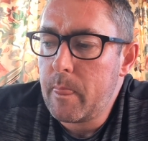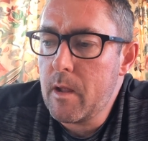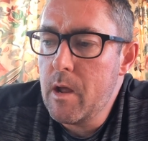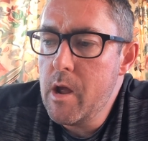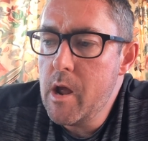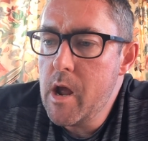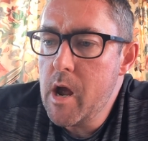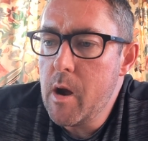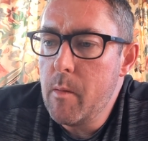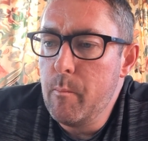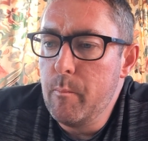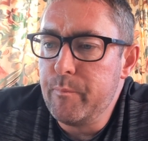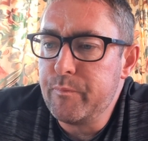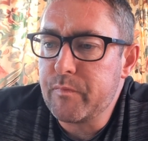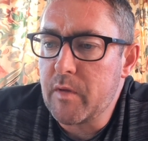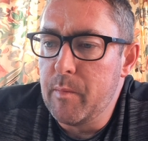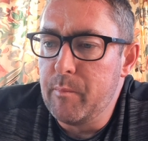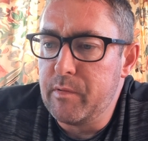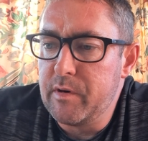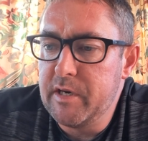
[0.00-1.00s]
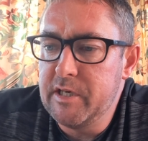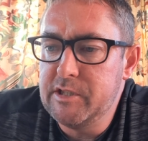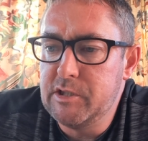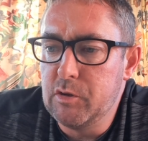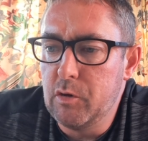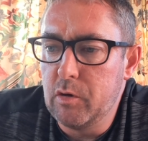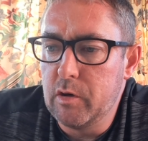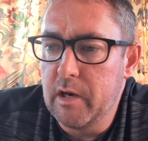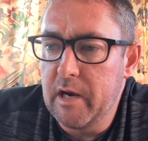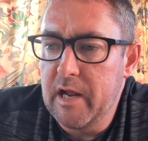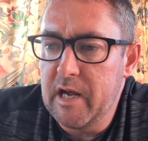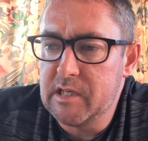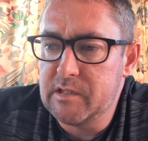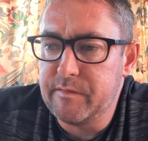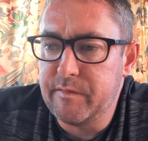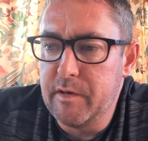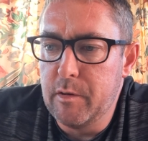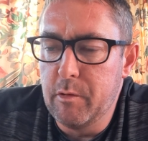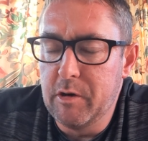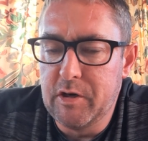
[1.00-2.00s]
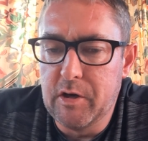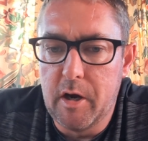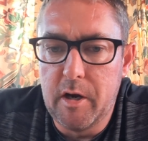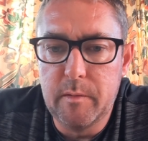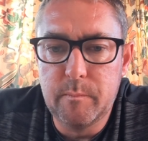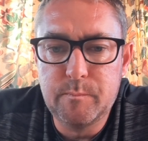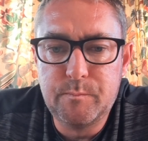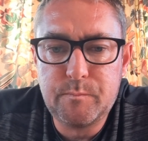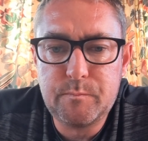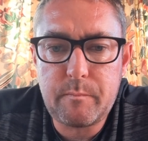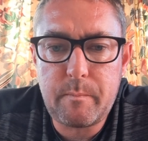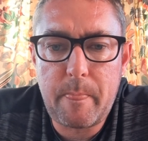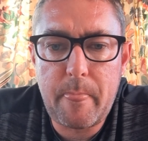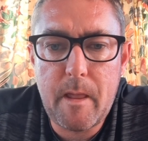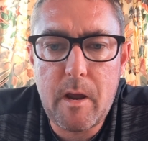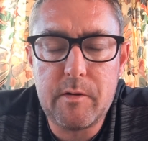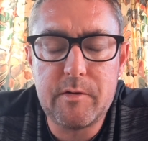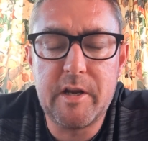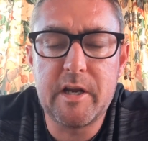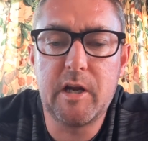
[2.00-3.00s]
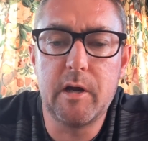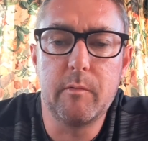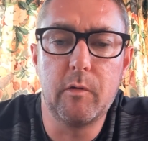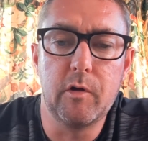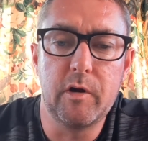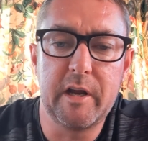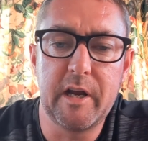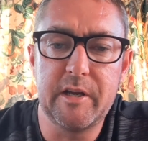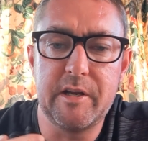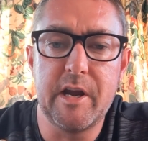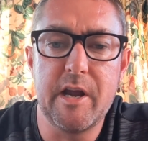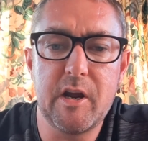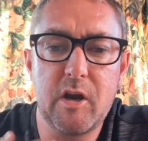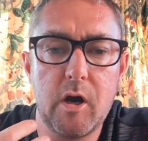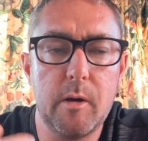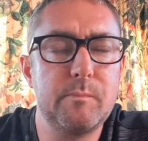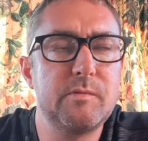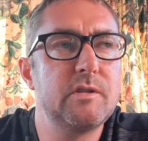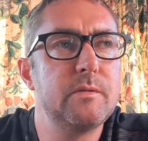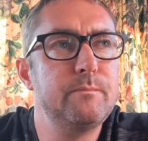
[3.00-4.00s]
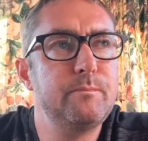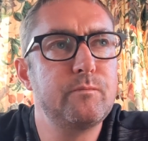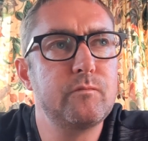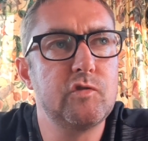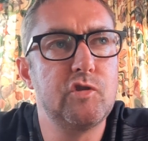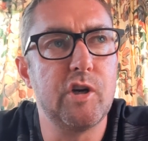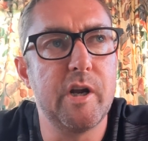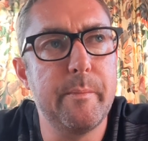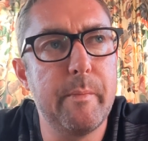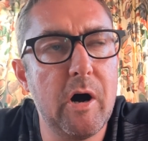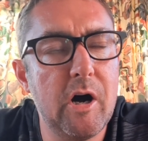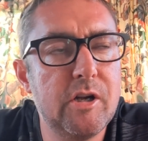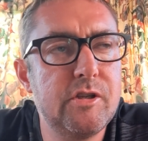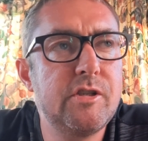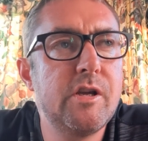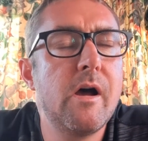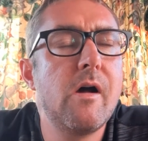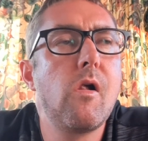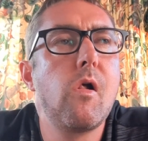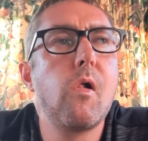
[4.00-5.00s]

I'm pretty sure the last few I done, I think I'm going to get the hiccups. 3 pods.